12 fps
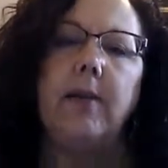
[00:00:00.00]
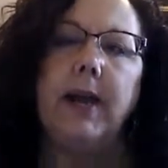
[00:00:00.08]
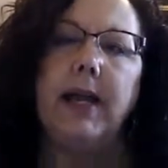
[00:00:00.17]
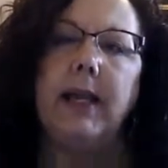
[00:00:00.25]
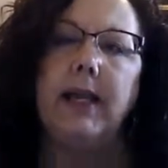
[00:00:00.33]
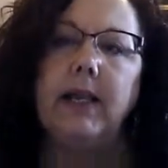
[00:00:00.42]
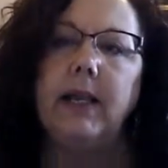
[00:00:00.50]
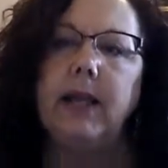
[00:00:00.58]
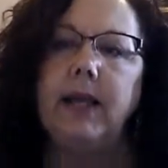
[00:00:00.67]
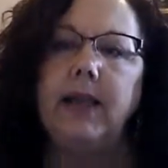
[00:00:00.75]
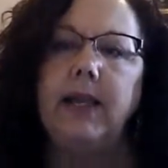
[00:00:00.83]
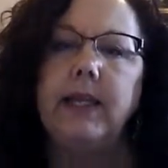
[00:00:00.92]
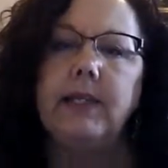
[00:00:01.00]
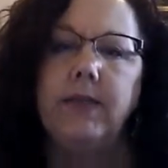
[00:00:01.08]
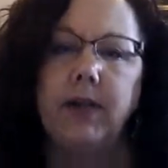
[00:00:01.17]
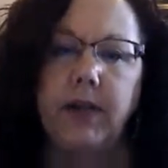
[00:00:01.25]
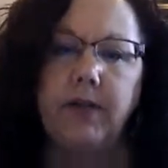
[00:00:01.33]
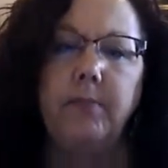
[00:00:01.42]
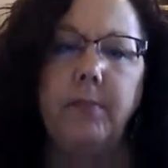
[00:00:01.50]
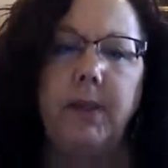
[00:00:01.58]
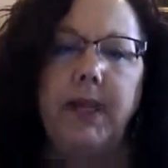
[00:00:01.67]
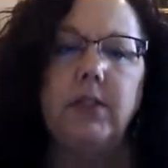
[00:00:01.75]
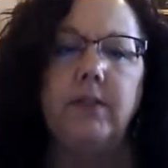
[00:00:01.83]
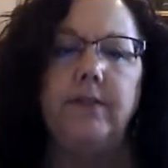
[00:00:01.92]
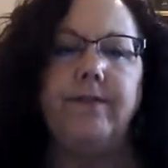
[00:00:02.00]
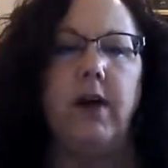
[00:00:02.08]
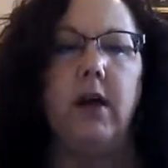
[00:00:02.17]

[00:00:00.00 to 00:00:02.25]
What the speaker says: I think it's very big